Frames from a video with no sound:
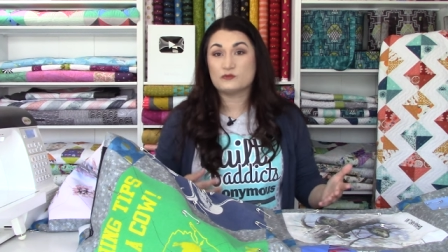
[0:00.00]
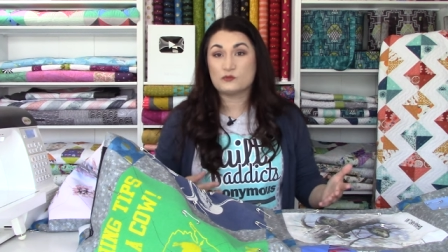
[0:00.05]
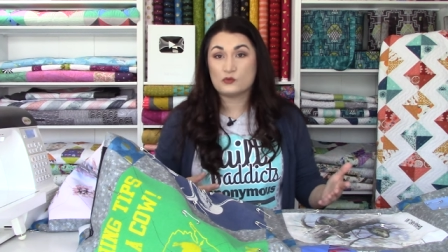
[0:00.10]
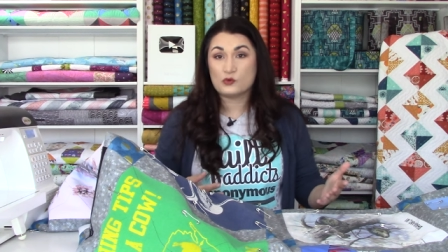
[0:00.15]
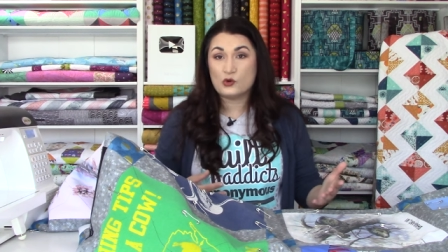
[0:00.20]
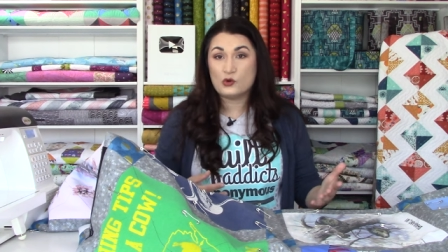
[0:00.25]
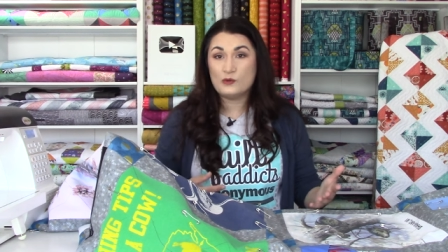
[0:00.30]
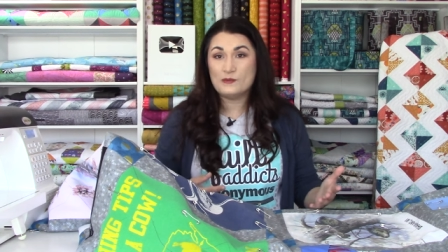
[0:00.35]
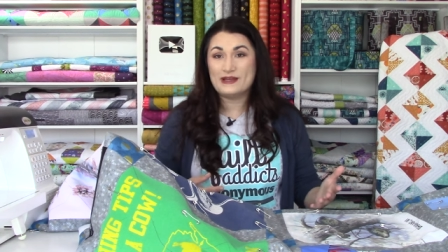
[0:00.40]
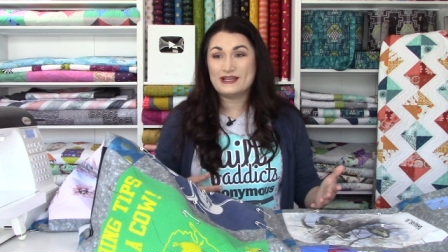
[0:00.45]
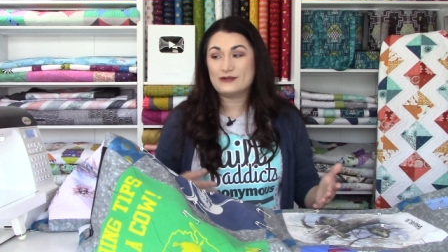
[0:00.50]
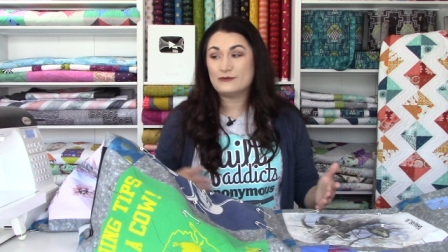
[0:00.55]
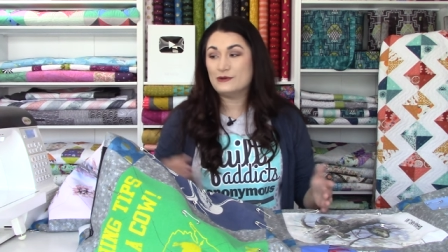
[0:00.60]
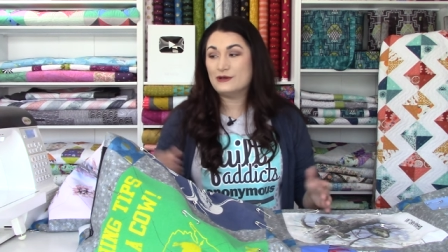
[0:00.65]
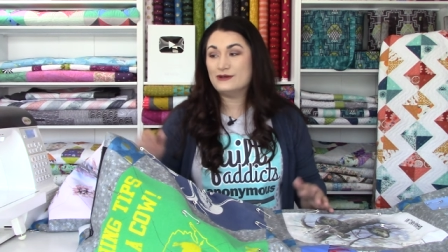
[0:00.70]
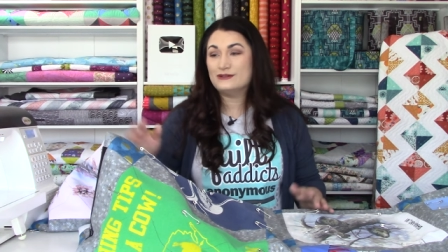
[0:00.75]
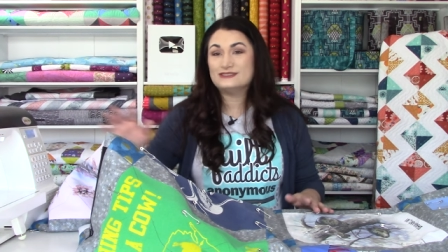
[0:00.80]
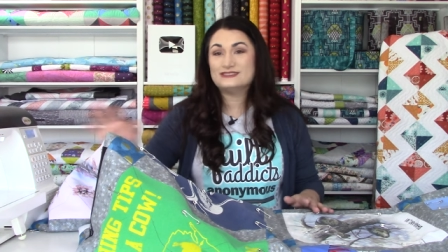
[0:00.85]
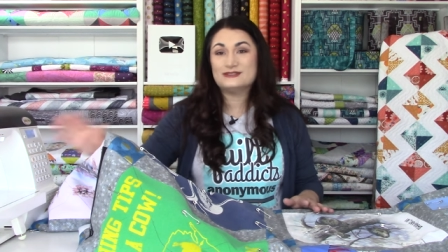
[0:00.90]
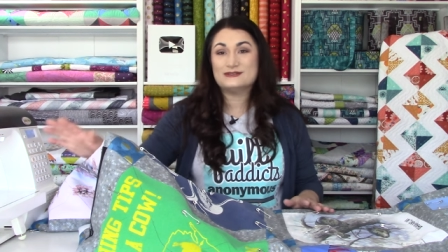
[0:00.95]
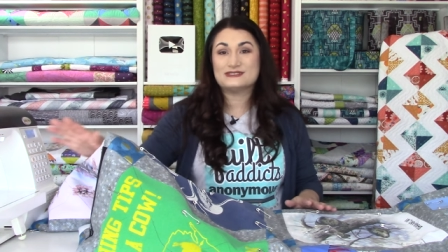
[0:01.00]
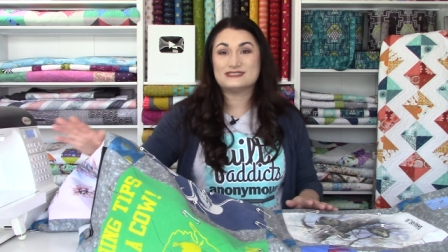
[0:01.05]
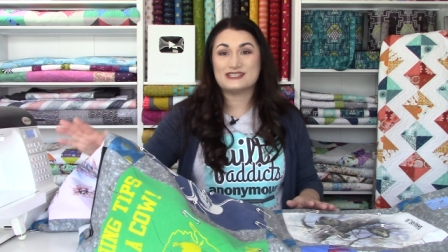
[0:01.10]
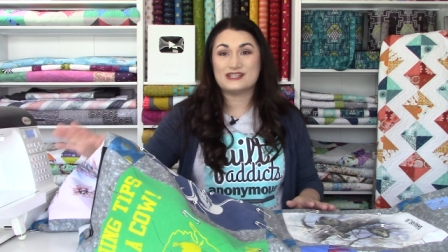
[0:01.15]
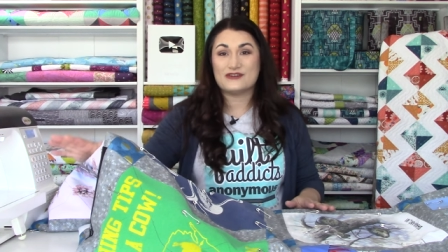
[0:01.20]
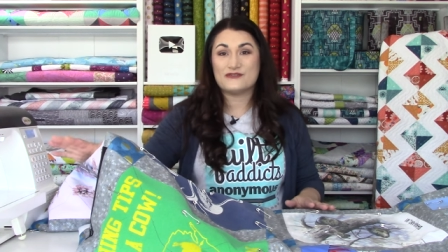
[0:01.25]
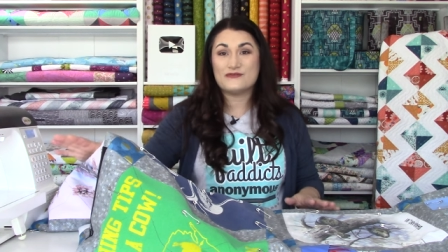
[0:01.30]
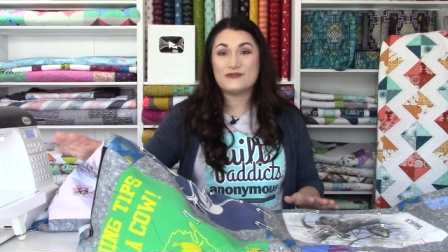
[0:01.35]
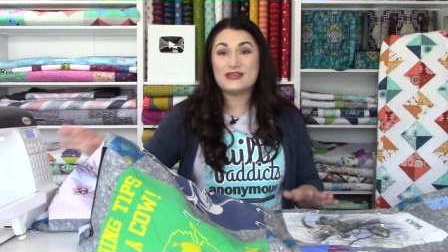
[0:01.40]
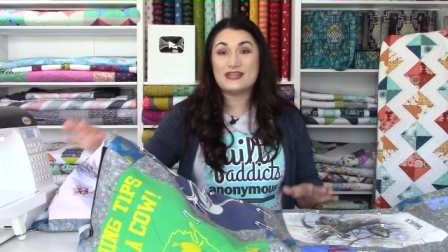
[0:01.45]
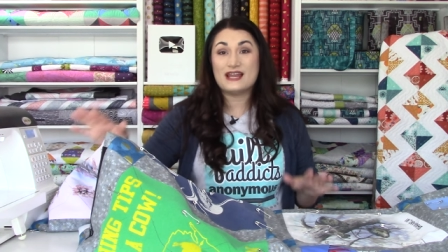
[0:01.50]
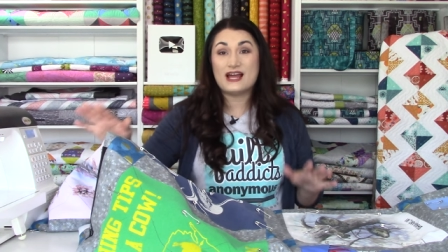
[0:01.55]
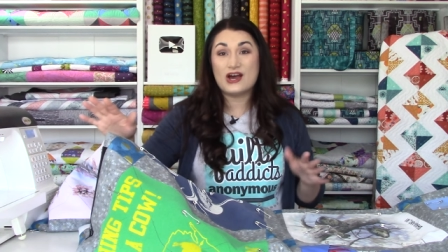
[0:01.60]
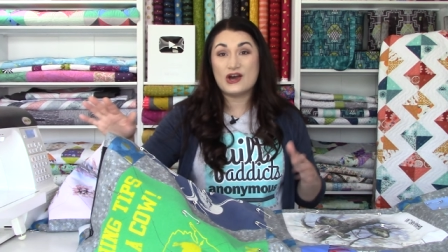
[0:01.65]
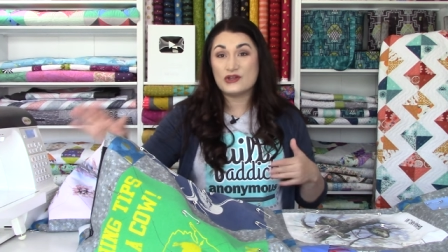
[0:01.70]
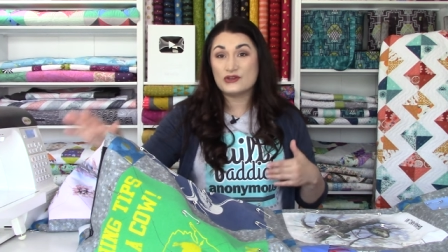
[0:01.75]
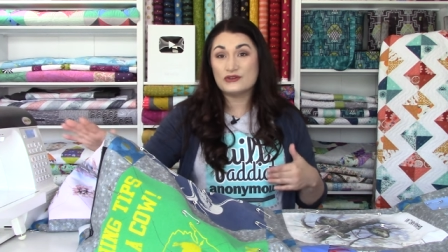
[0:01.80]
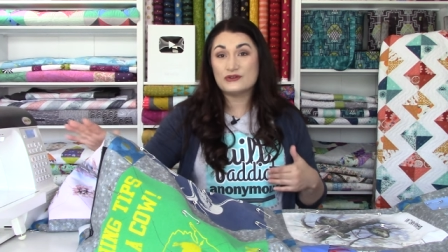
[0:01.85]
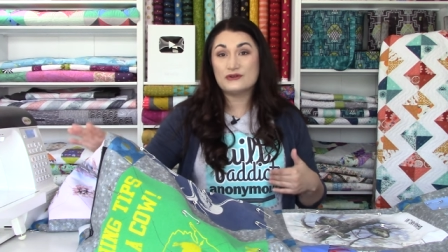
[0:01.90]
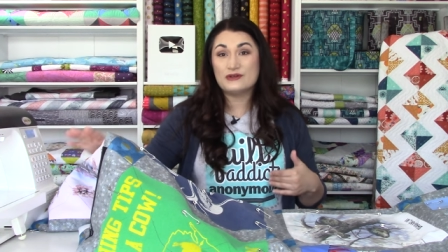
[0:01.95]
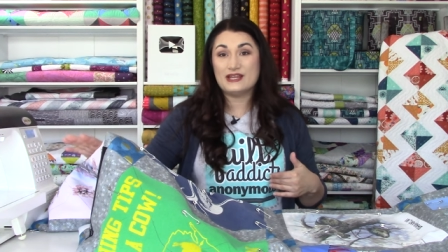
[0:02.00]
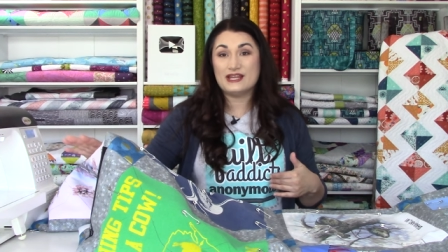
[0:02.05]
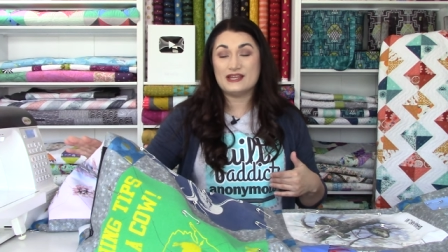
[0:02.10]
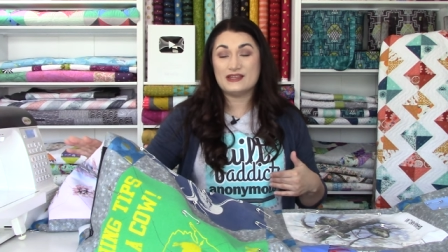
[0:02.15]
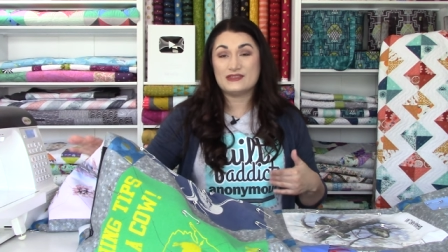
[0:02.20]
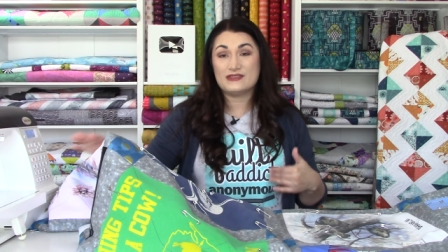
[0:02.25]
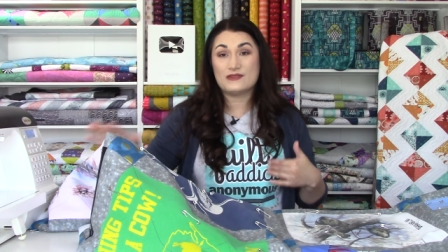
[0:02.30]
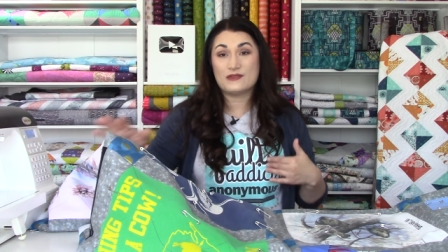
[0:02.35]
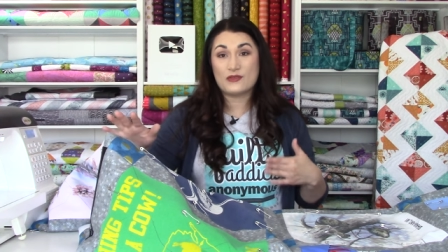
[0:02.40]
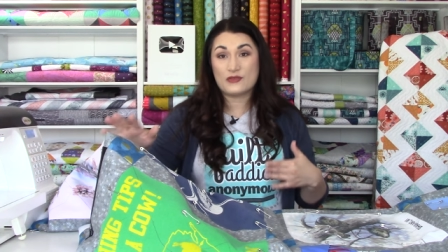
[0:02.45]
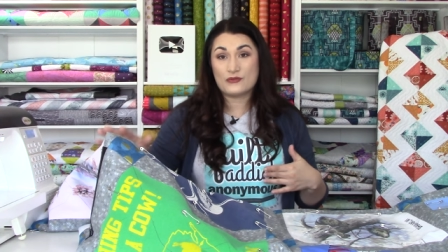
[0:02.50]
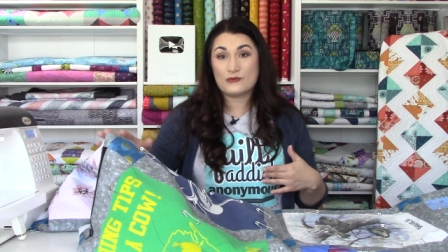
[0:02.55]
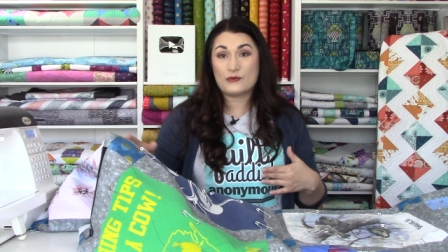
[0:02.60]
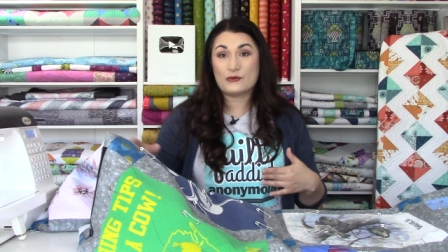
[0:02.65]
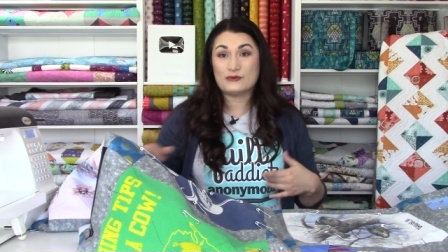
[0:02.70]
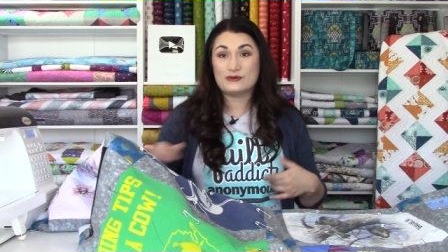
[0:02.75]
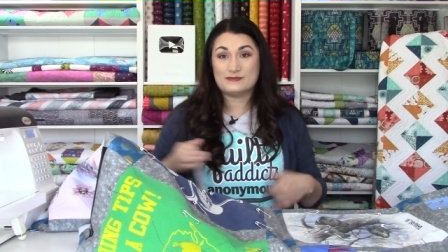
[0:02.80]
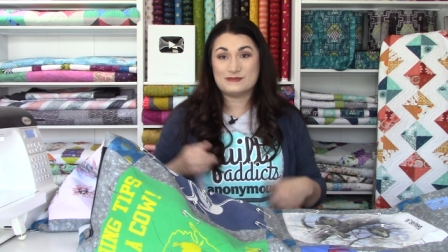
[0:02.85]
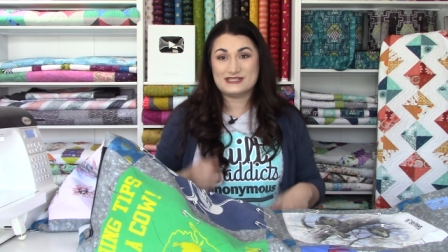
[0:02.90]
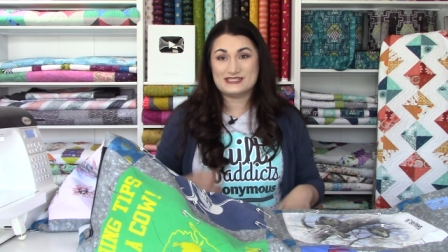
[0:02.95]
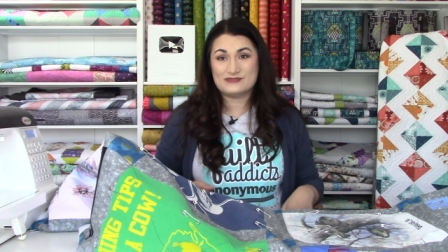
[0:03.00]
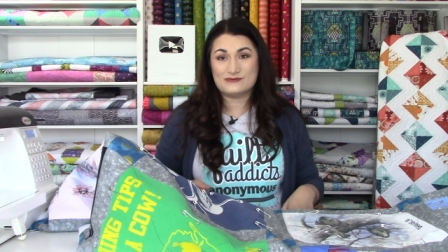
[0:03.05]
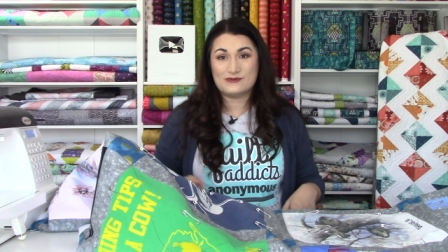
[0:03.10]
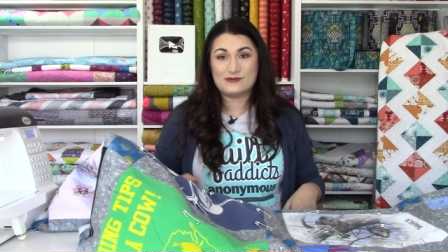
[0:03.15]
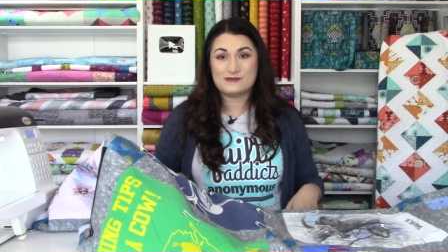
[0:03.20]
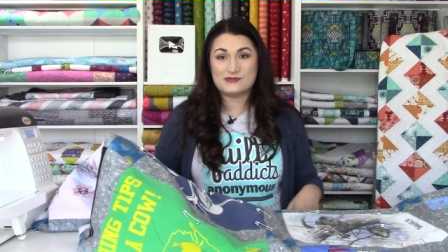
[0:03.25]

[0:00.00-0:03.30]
roll my quilt so it's gonna fit underneath the throat of my sewing